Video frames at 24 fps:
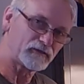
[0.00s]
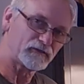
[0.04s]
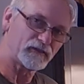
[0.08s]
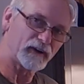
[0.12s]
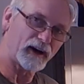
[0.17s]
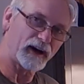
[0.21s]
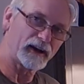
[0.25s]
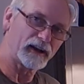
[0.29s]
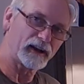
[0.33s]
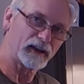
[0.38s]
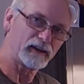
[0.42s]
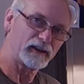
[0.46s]

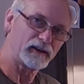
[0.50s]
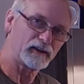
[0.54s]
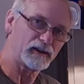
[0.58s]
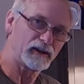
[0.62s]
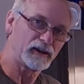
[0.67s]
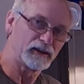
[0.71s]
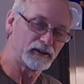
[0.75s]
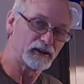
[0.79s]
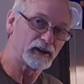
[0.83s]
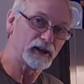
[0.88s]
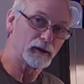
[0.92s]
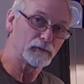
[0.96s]
finally
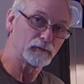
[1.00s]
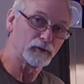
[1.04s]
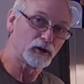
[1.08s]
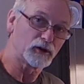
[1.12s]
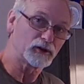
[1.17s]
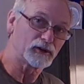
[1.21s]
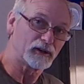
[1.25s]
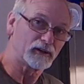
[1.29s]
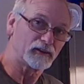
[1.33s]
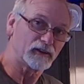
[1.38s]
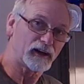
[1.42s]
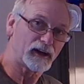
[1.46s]
ended up
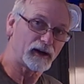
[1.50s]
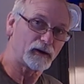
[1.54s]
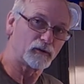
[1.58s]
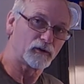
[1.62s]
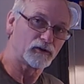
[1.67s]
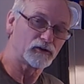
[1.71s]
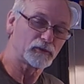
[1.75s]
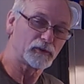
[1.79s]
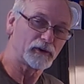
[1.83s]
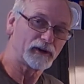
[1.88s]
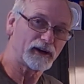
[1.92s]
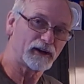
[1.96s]
looking like
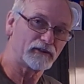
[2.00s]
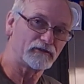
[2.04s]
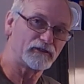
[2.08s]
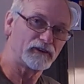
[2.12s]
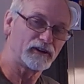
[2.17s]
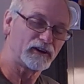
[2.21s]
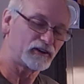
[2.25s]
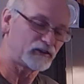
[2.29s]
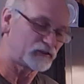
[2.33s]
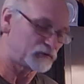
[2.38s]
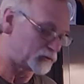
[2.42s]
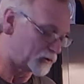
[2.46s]
once we got
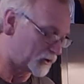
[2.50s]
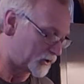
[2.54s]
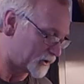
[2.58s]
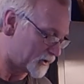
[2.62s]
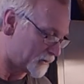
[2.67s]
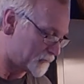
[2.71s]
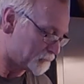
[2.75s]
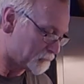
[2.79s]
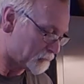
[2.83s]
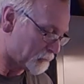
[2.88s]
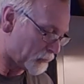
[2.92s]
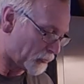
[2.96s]
finished with it.
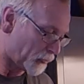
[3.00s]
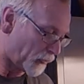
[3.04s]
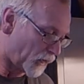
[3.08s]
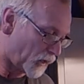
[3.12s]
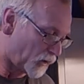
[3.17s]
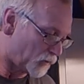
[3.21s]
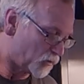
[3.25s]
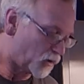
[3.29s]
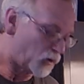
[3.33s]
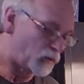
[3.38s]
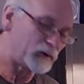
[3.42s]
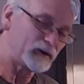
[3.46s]

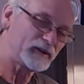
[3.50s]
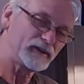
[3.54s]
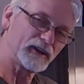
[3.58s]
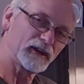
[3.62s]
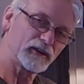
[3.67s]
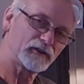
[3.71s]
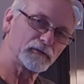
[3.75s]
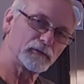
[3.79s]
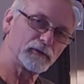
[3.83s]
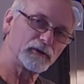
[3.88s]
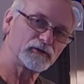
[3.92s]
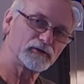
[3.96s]
What we did
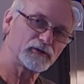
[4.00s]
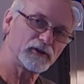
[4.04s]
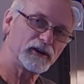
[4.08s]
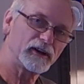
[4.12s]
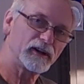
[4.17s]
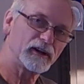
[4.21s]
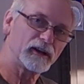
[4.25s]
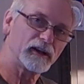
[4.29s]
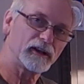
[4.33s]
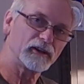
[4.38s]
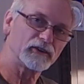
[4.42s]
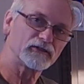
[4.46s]
is we
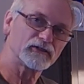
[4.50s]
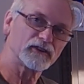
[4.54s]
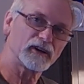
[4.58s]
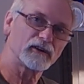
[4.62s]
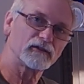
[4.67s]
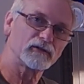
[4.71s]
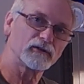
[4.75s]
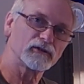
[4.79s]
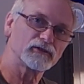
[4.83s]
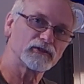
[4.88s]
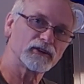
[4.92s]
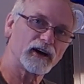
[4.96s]
treated it
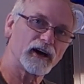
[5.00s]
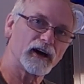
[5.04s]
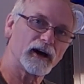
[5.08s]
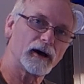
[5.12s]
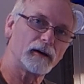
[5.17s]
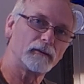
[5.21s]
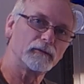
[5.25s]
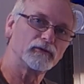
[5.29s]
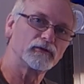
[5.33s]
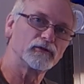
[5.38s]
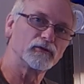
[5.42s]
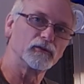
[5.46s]
several
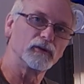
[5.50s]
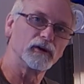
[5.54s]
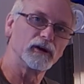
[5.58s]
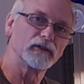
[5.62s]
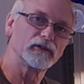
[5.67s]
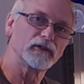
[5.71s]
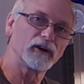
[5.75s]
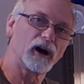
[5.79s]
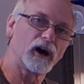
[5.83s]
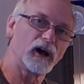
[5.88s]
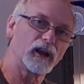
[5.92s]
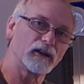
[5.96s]
times with
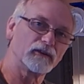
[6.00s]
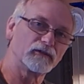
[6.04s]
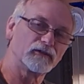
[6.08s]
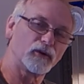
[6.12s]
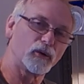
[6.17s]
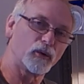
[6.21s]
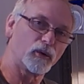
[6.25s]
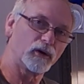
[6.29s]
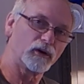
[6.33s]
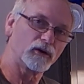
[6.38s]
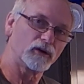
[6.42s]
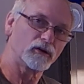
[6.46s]
olive
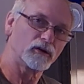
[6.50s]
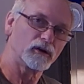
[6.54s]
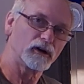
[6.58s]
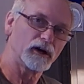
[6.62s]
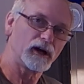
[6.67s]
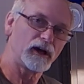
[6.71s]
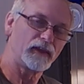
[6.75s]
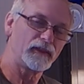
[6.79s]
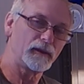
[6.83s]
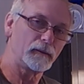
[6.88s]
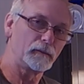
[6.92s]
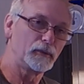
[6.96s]
oil
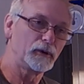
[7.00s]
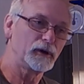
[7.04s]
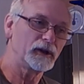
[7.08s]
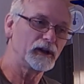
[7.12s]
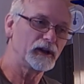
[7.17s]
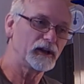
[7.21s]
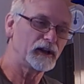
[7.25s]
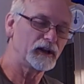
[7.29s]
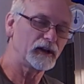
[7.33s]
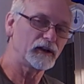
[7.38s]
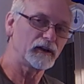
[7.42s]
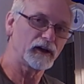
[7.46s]
and then put it
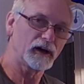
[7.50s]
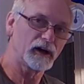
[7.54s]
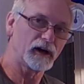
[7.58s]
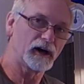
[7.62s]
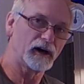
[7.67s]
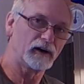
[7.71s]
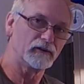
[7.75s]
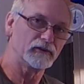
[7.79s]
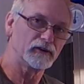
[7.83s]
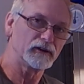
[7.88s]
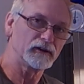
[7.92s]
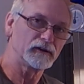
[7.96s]
in an
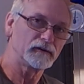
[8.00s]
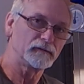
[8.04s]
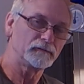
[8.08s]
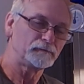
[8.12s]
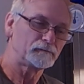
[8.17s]
oven.